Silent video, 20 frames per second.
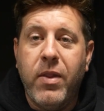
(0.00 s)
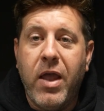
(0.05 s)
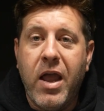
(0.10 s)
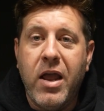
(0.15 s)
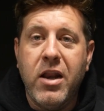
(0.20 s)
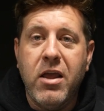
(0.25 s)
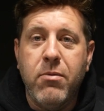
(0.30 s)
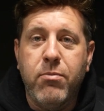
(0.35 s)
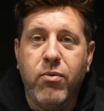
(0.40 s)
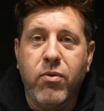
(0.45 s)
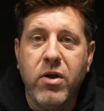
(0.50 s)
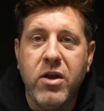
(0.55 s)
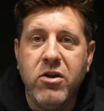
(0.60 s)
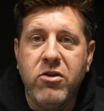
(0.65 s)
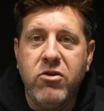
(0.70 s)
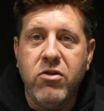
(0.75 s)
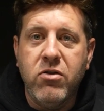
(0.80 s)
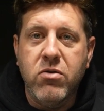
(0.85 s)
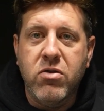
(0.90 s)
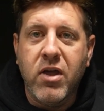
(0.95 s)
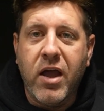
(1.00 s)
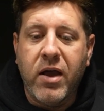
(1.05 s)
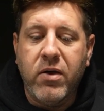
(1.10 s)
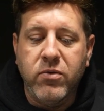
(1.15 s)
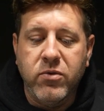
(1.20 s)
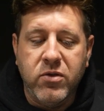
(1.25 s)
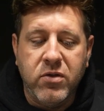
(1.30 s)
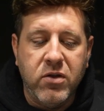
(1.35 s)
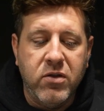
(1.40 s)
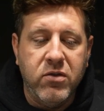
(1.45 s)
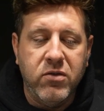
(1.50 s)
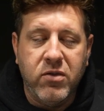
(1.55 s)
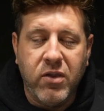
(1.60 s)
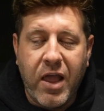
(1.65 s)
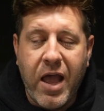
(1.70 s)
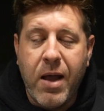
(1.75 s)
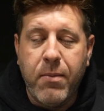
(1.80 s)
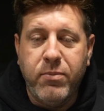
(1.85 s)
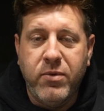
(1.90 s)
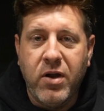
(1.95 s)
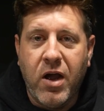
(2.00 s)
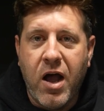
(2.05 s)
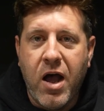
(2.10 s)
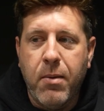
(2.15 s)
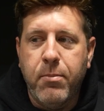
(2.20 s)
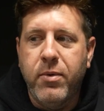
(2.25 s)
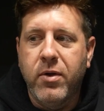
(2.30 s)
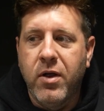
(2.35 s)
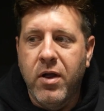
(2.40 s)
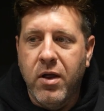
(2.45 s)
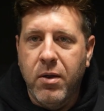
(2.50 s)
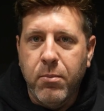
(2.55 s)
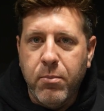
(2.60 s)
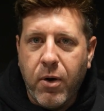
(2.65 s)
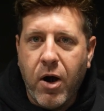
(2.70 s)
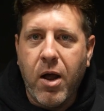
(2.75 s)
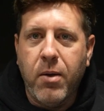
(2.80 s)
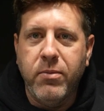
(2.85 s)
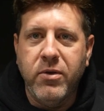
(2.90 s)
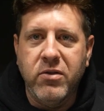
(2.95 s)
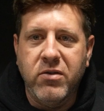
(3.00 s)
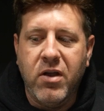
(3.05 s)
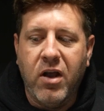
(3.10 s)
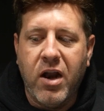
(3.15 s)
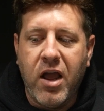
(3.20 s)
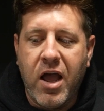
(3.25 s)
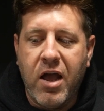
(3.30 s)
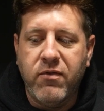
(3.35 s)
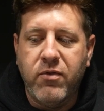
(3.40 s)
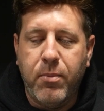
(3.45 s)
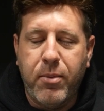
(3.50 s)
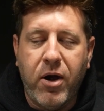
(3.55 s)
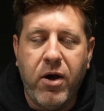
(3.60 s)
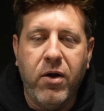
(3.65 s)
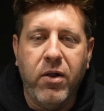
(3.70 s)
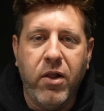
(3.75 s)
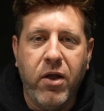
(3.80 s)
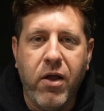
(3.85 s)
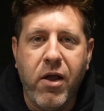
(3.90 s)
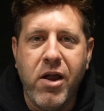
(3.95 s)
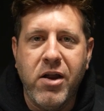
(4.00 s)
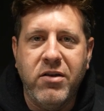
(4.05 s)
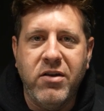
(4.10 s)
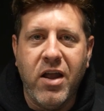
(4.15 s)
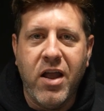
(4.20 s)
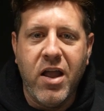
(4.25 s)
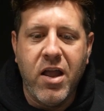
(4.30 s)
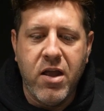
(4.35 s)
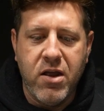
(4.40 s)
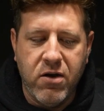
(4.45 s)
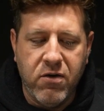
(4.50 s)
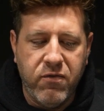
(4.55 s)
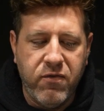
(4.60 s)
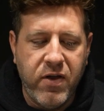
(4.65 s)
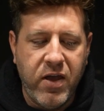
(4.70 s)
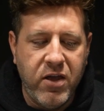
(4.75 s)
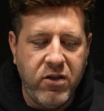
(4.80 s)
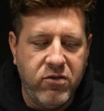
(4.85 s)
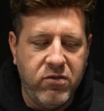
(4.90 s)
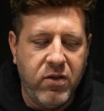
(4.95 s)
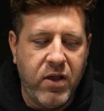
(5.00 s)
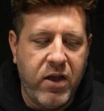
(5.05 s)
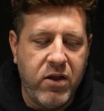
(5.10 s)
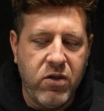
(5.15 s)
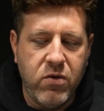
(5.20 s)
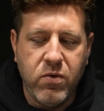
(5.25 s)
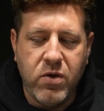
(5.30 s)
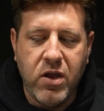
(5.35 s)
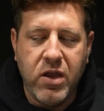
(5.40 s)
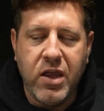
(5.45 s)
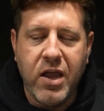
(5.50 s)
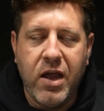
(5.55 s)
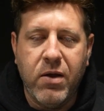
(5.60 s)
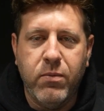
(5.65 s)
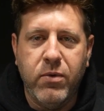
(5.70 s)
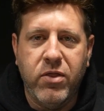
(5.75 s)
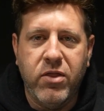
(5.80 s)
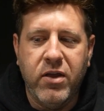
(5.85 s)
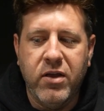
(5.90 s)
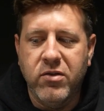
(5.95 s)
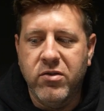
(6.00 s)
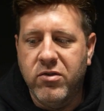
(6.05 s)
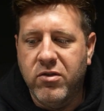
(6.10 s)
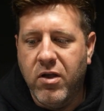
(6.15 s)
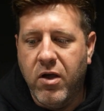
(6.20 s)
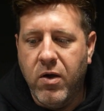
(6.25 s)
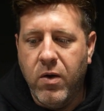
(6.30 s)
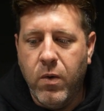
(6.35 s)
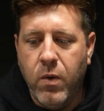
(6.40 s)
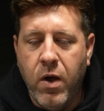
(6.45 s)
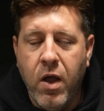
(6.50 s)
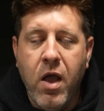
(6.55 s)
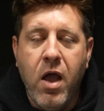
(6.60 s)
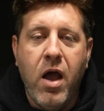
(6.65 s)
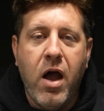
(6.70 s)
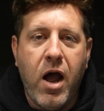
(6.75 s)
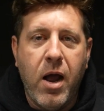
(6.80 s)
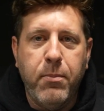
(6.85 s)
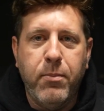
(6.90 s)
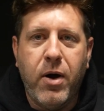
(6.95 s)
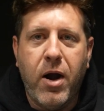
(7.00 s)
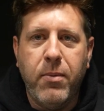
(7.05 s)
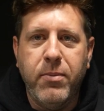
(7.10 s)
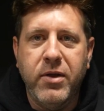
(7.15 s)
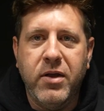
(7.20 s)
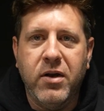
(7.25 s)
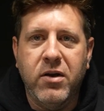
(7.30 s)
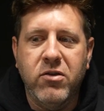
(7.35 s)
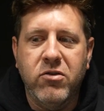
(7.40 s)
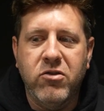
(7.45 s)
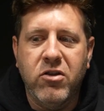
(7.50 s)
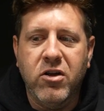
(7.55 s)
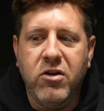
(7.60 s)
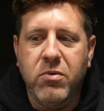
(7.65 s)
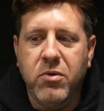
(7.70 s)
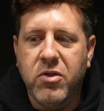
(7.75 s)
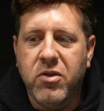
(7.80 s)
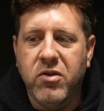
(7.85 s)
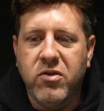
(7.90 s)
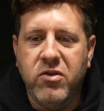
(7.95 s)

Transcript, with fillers: any pre-2000s laptop probably is going to have a parallel ATA interface that you can get with this. So I'm probably going to stick with the